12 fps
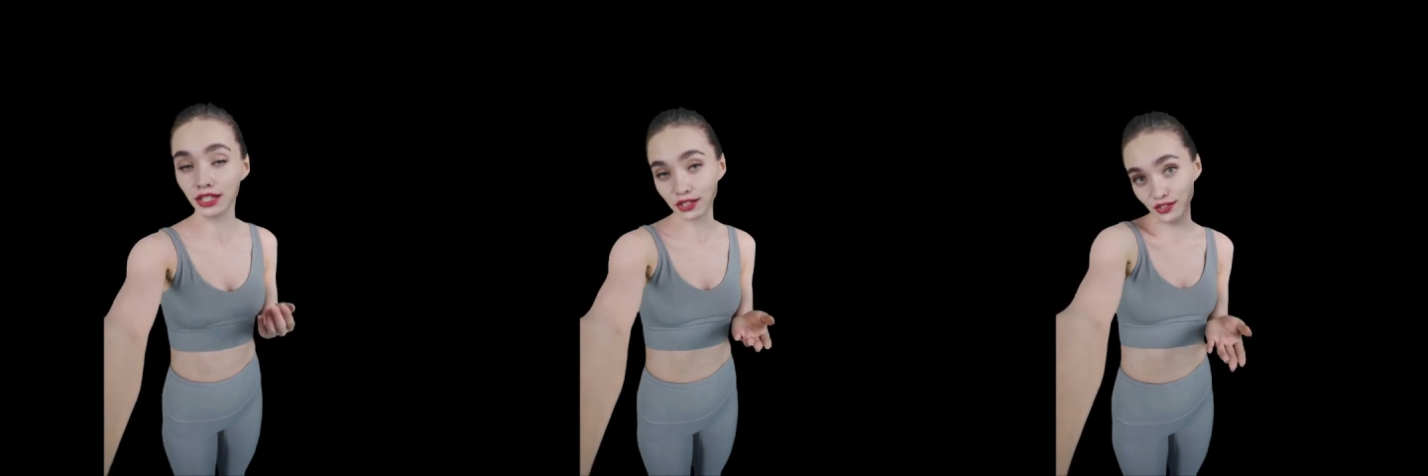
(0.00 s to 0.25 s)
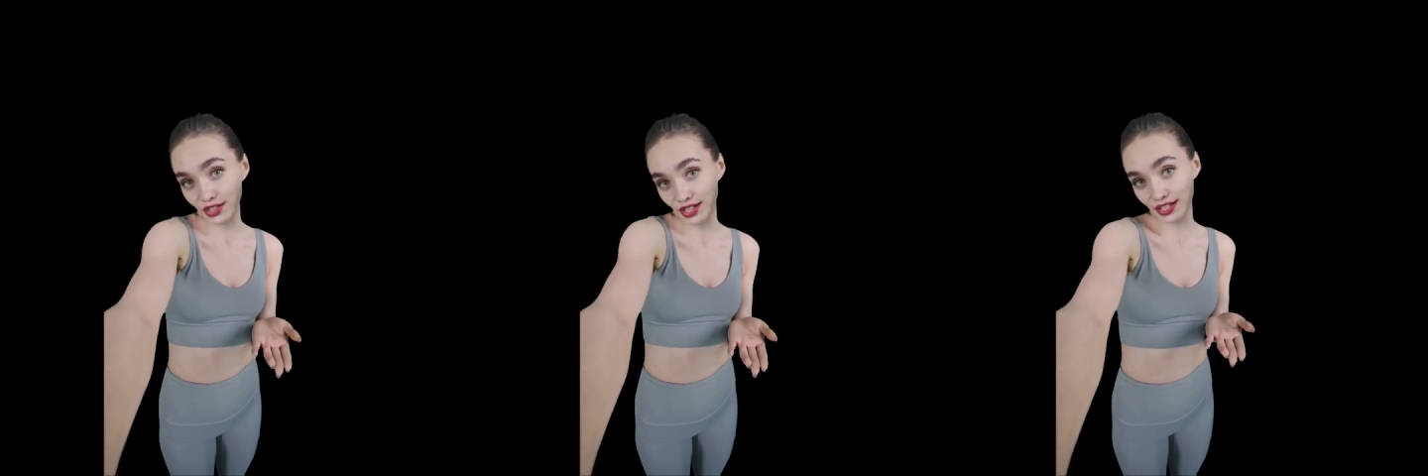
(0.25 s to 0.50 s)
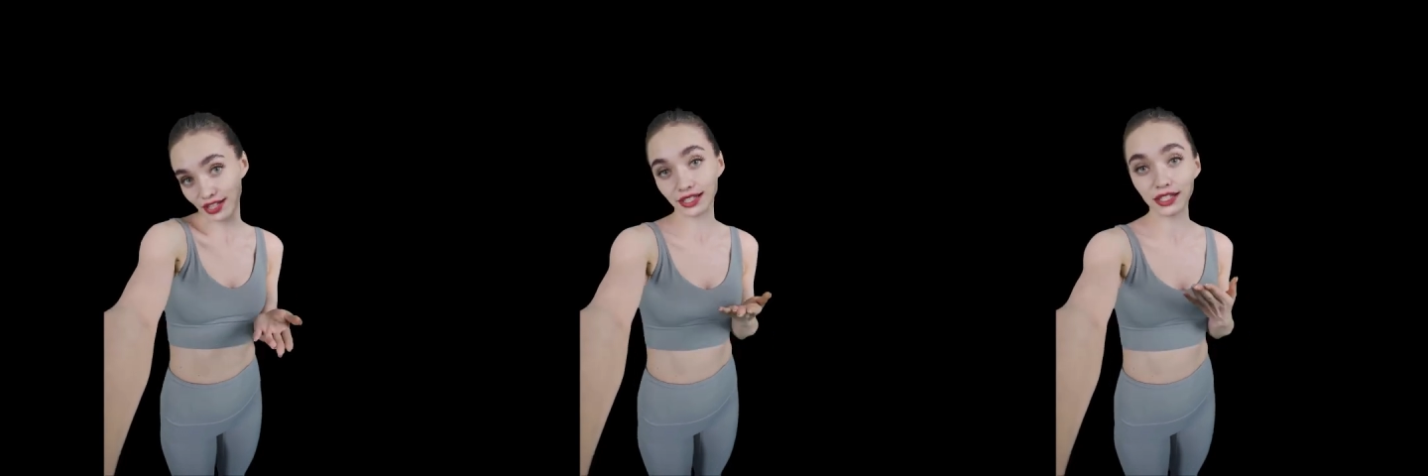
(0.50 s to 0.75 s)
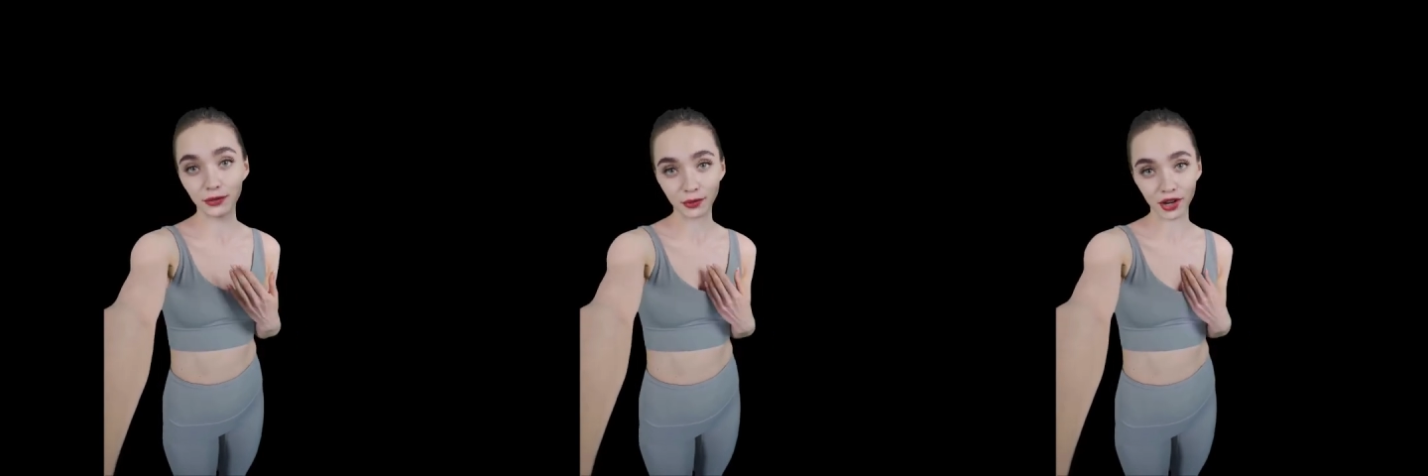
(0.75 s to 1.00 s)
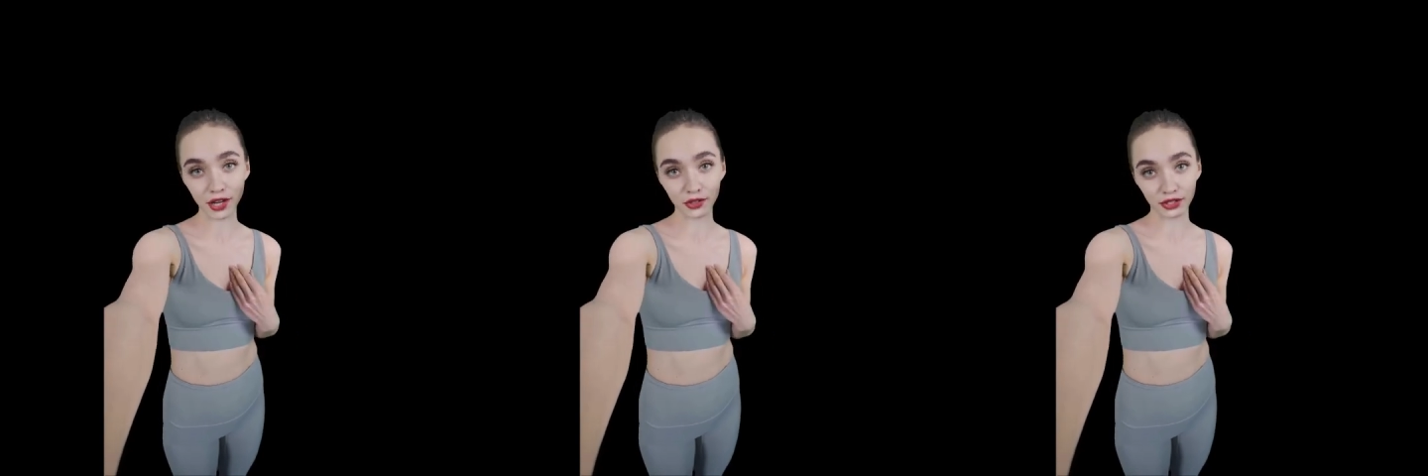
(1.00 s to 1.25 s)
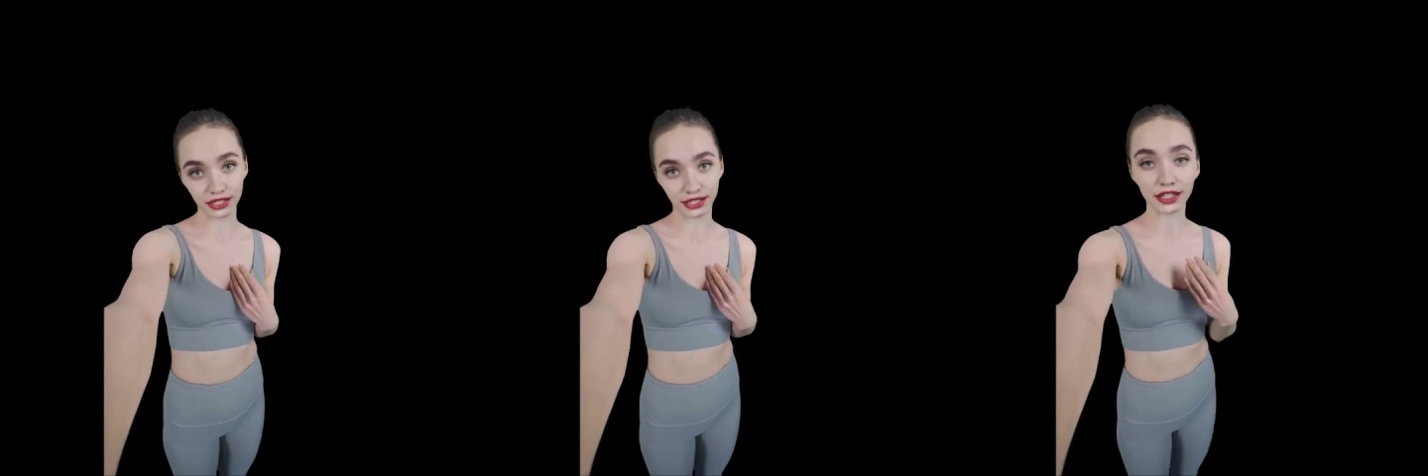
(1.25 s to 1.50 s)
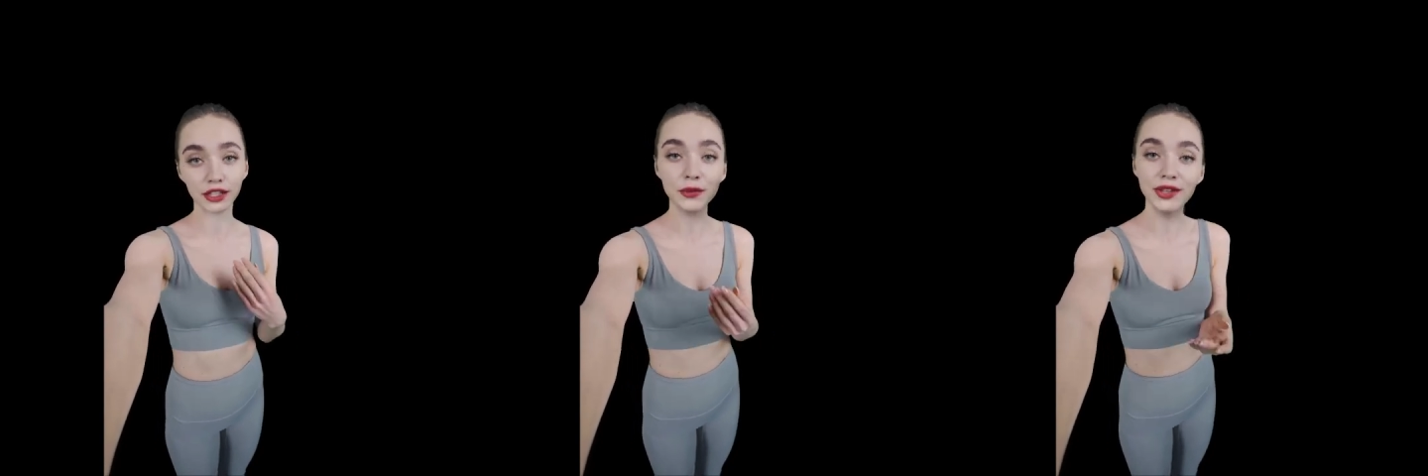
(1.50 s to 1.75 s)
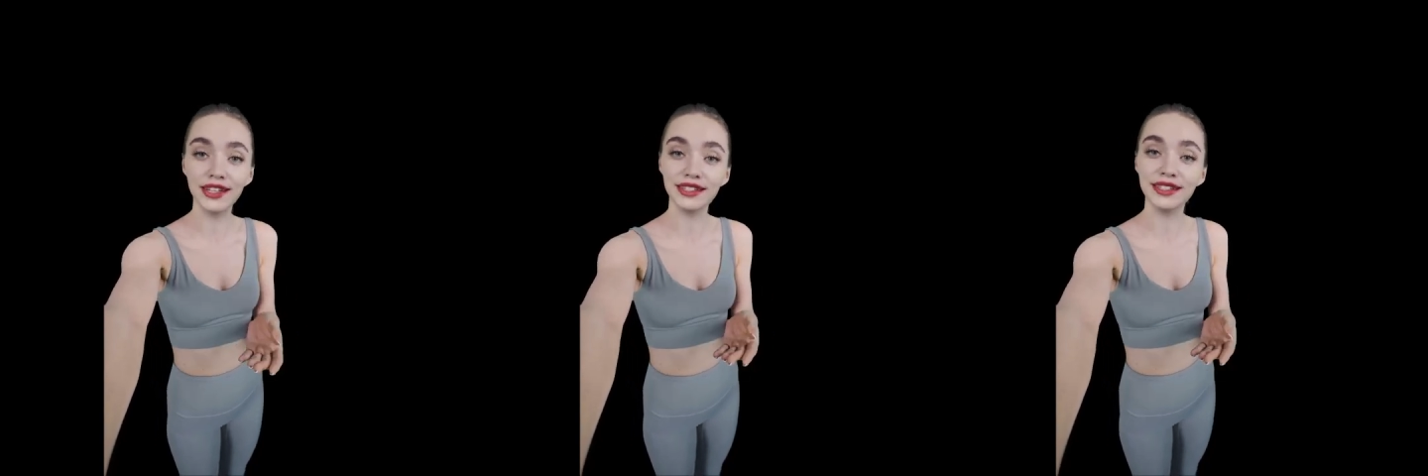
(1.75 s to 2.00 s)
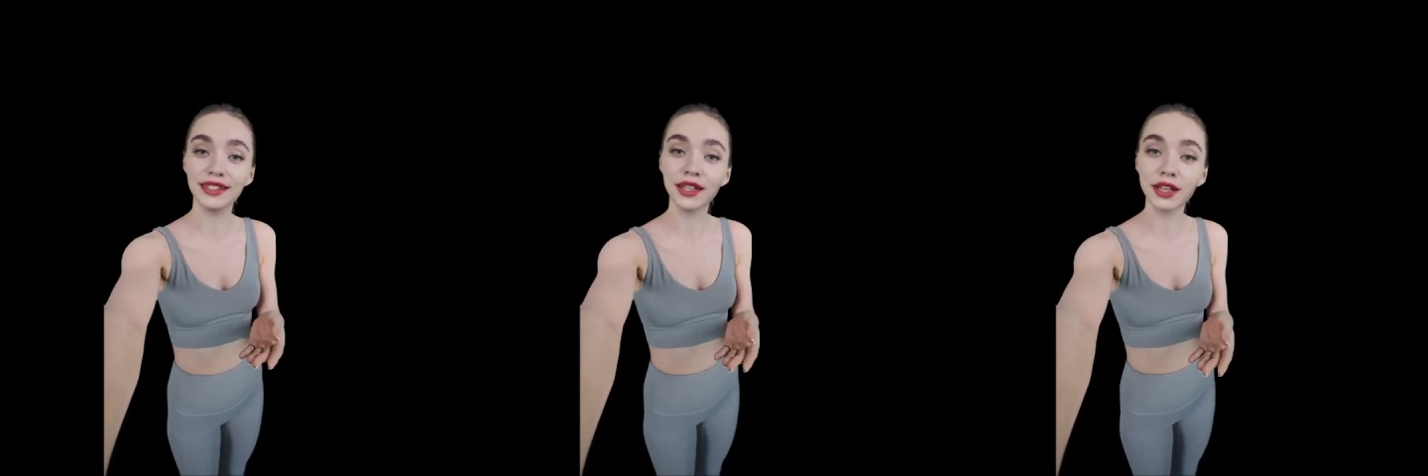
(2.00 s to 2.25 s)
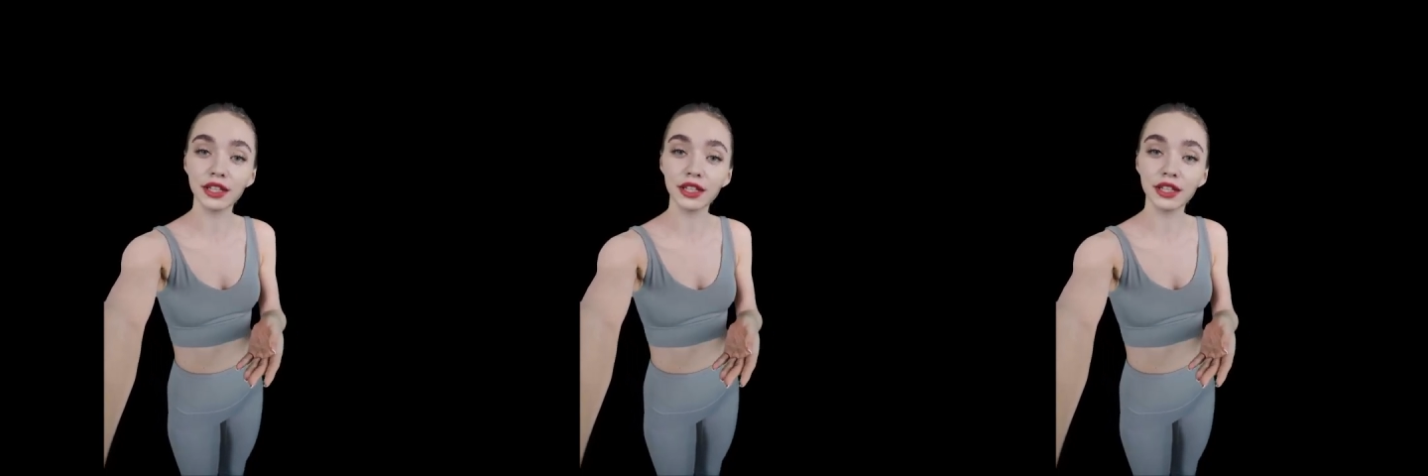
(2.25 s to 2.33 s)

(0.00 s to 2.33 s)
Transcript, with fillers: convenience of wireless earbuds,